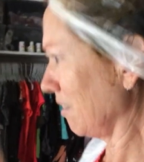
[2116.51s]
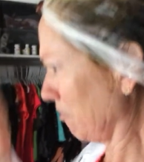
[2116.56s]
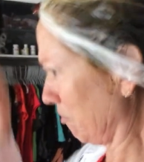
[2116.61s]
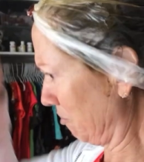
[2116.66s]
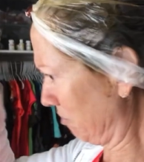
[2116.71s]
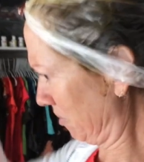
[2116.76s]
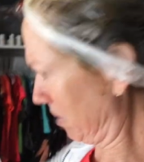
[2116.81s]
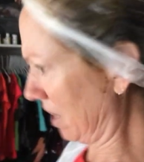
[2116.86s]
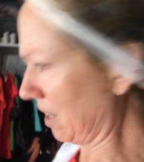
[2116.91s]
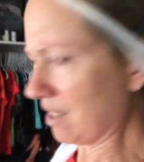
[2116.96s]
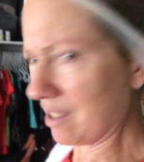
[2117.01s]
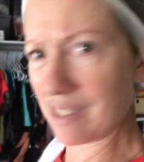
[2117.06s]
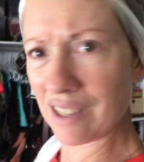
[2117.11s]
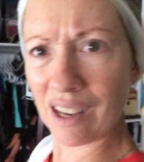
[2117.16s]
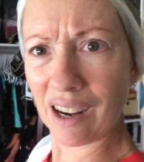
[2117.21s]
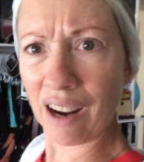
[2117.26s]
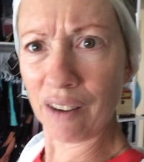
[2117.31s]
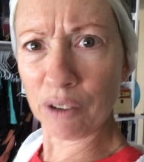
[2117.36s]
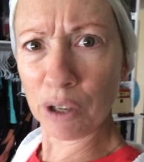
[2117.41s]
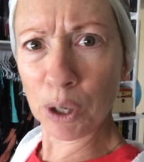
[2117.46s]
of things
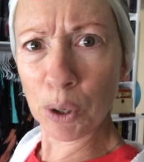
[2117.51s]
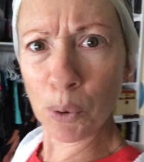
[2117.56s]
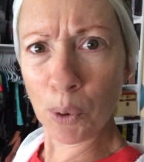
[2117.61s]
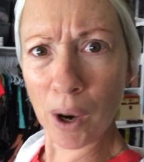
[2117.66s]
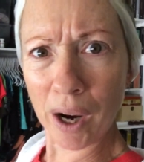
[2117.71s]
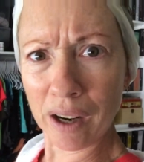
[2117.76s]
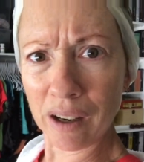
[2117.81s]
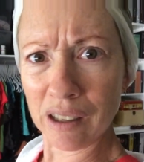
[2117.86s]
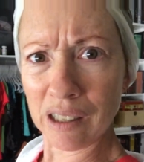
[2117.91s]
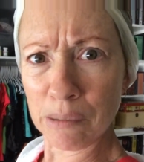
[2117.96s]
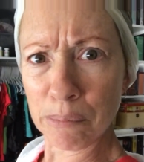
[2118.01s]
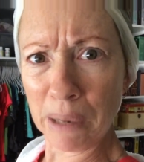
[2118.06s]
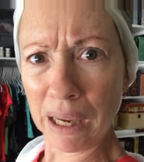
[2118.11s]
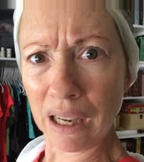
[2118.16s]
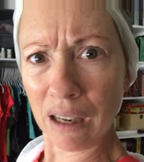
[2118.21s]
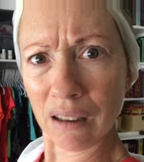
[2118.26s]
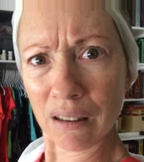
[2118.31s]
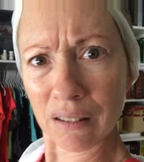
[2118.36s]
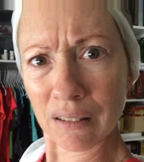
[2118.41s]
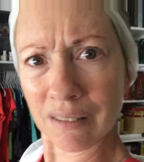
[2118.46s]
that I require in a
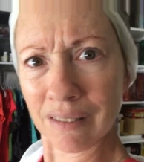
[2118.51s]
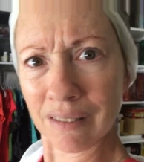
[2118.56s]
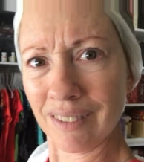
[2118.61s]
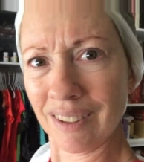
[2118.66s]
man.